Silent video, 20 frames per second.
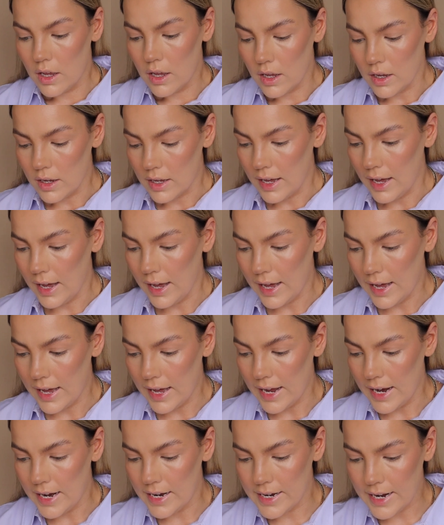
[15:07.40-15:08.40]

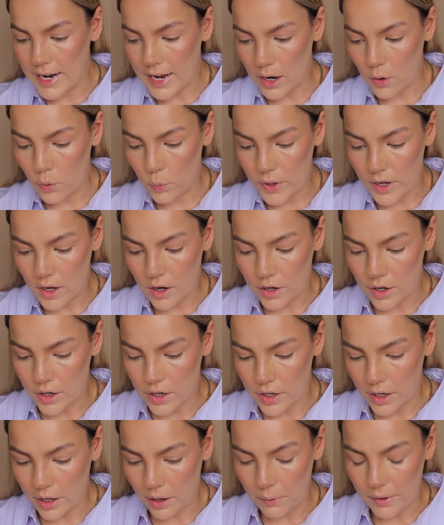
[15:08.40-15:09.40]
Okay, now we are going
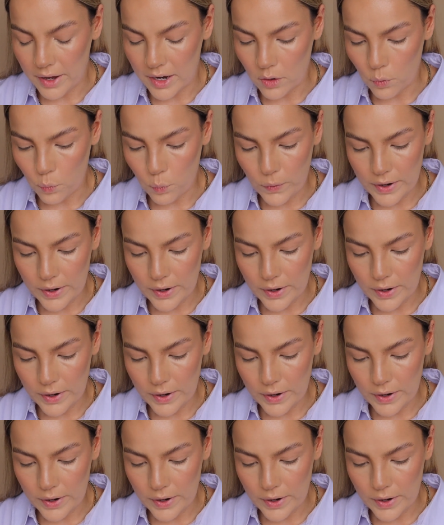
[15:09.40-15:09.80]
to go in